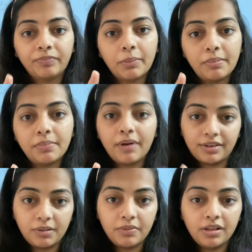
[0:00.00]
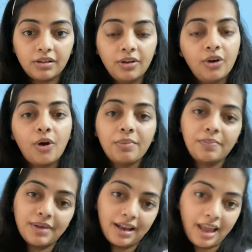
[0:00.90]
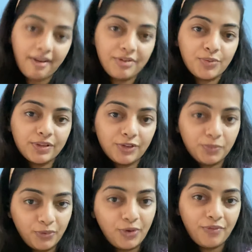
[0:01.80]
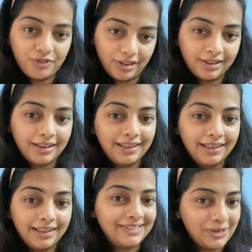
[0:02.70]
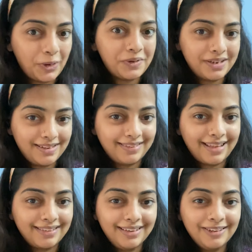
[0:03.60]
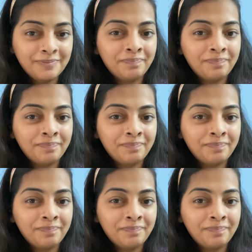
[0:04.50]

maybe buttermilk, or maybe I'll have it with a spoon of chutney. Let's see, not yet decided.